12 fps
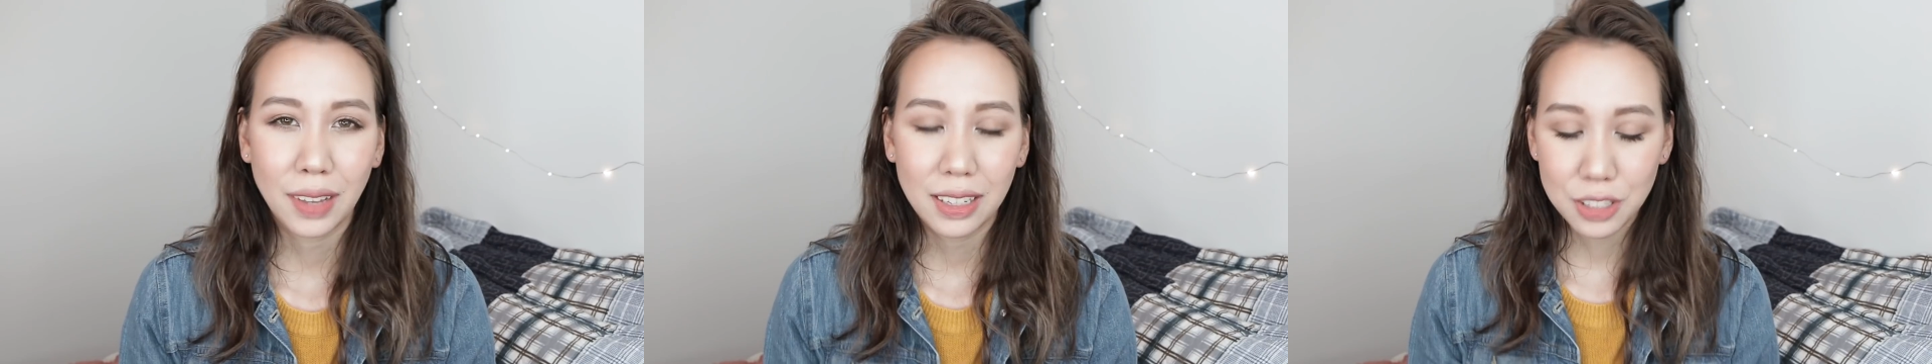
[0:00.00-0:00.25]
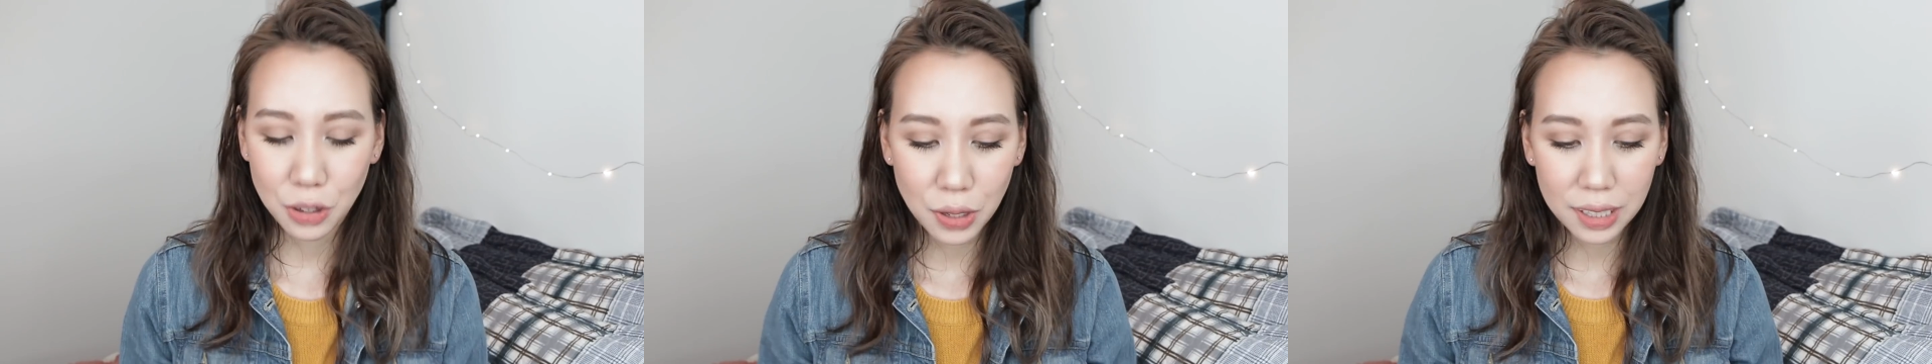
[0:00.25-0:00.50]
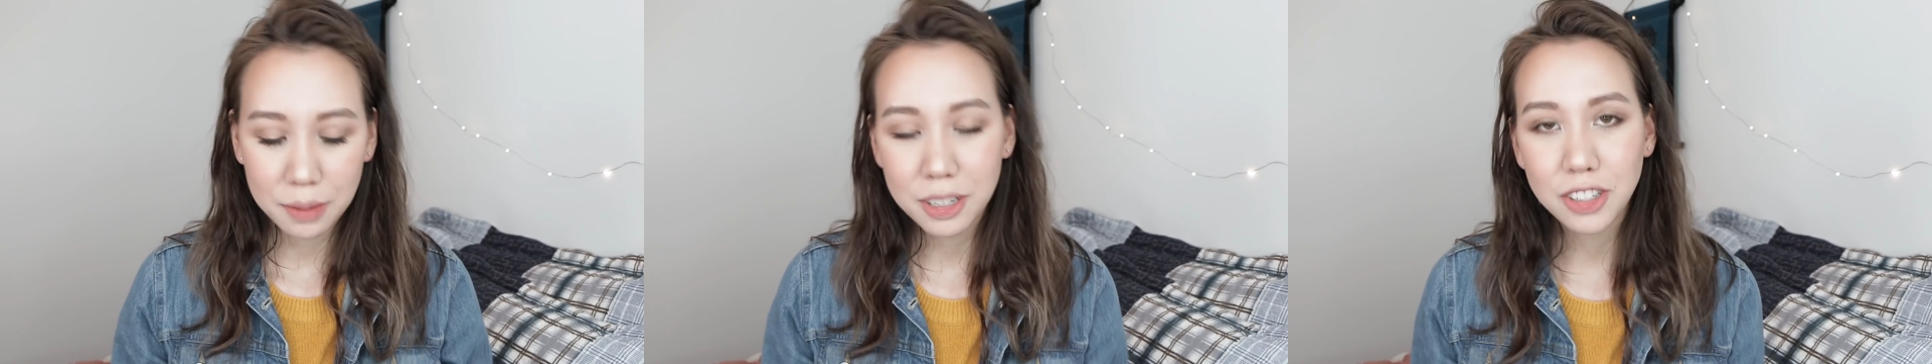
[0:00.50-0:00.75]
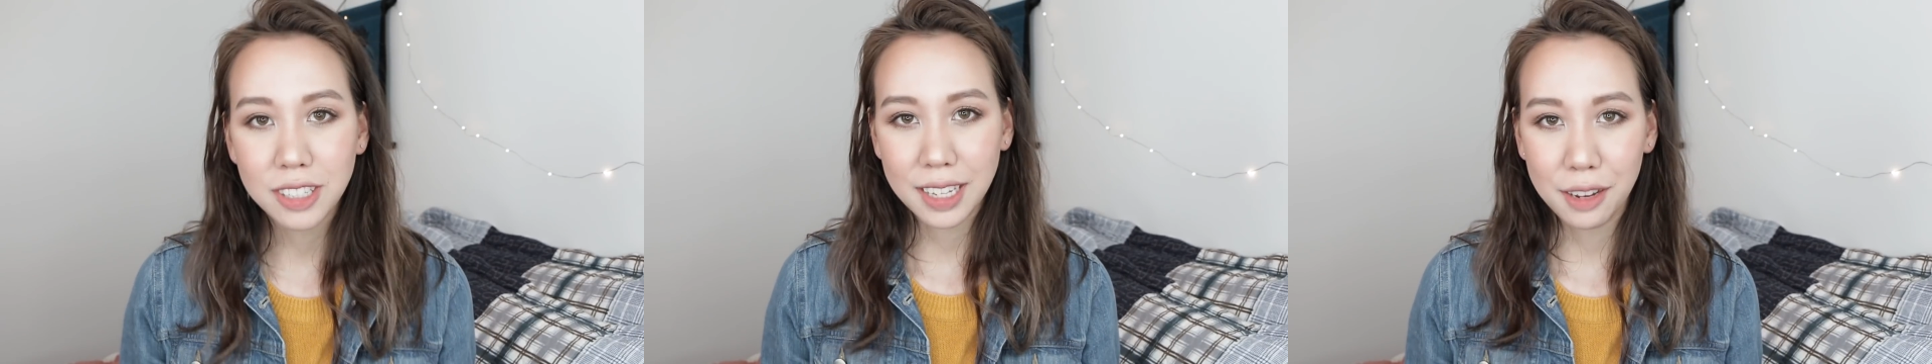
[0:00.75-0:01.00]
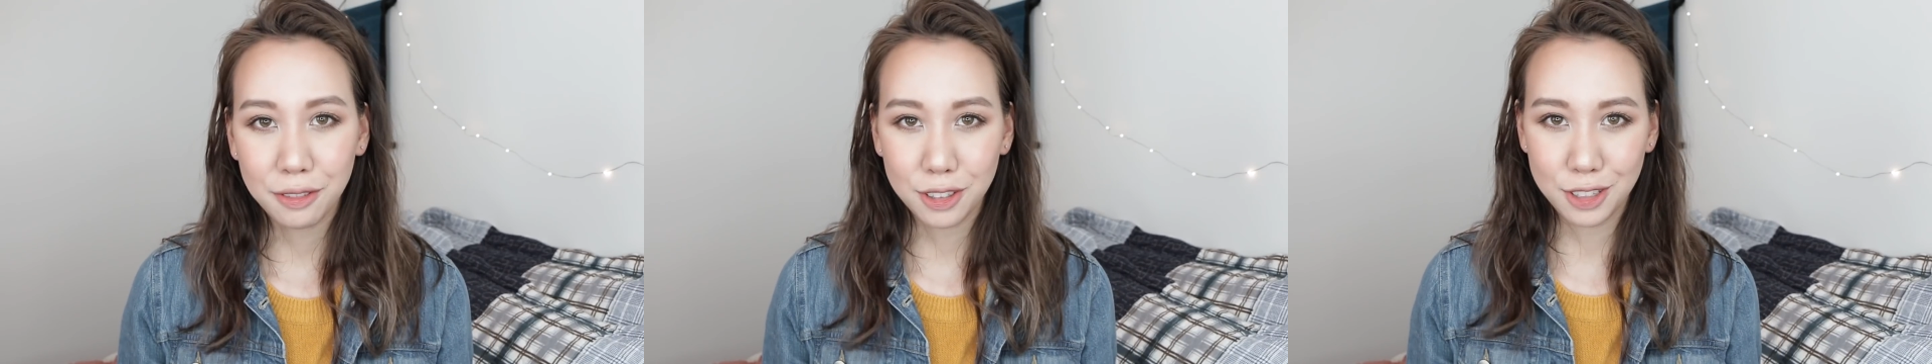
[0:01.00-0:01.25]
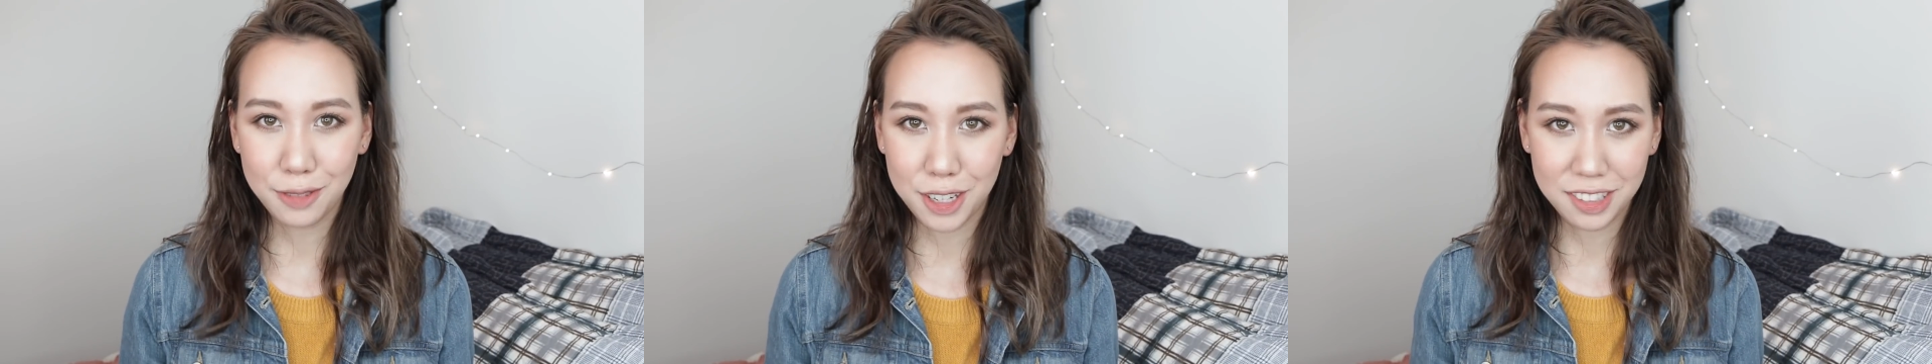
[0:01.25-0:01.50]
So let me just say,
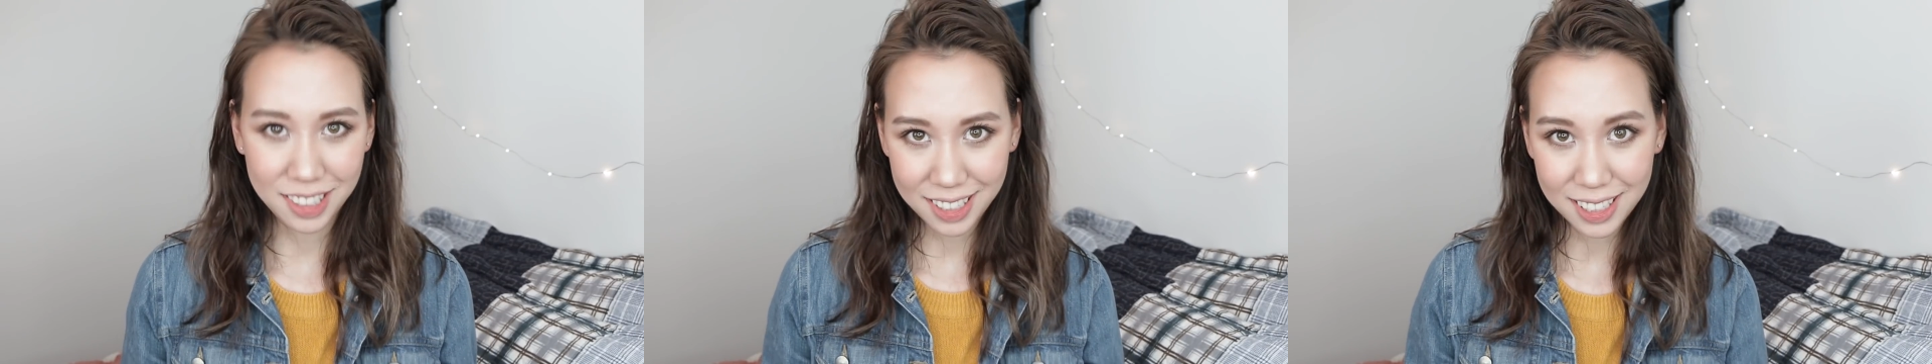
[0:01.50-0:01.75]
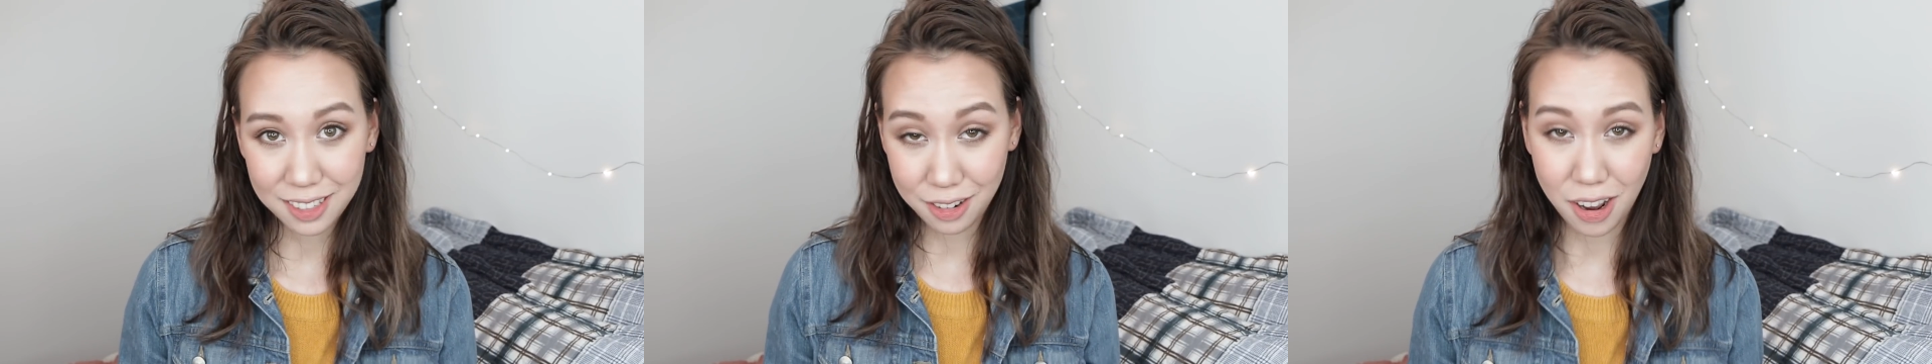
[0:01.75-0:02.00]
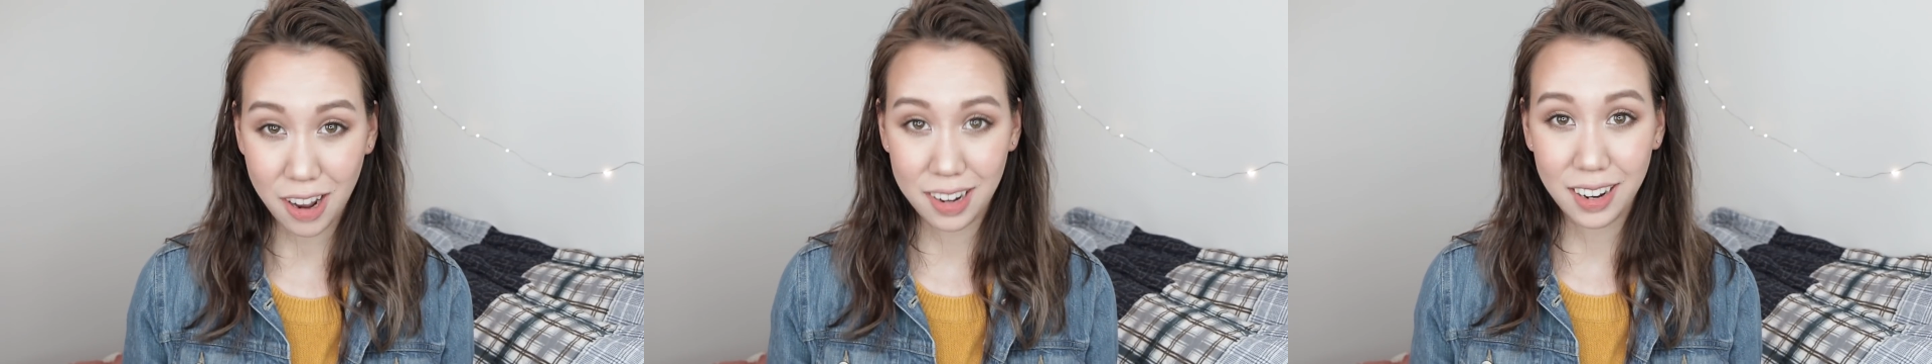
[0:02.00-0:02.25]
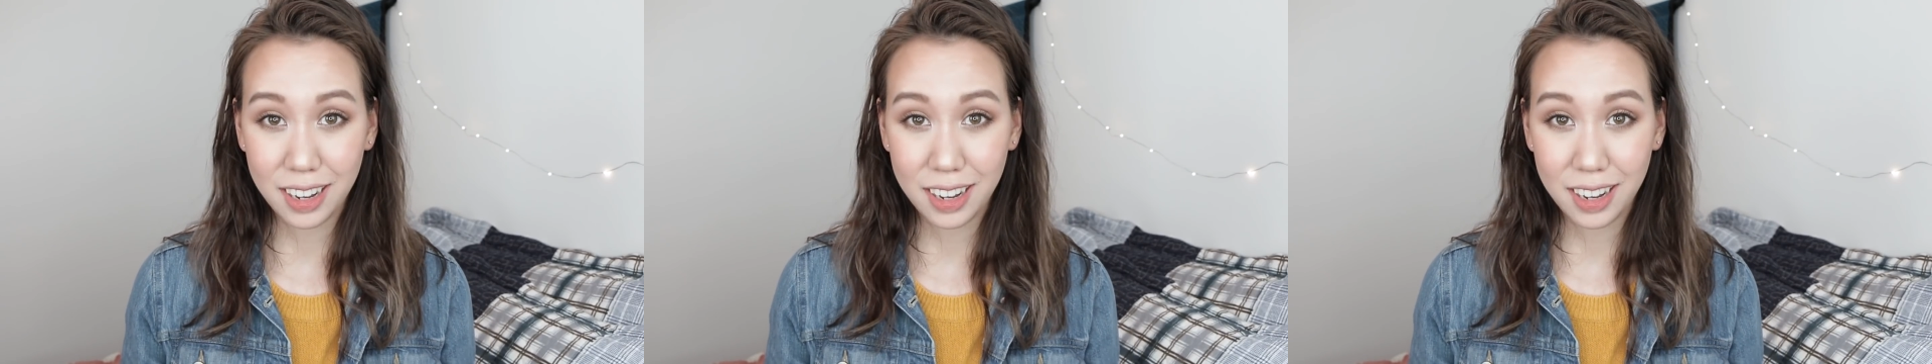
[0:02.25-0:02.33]
first of all, this is not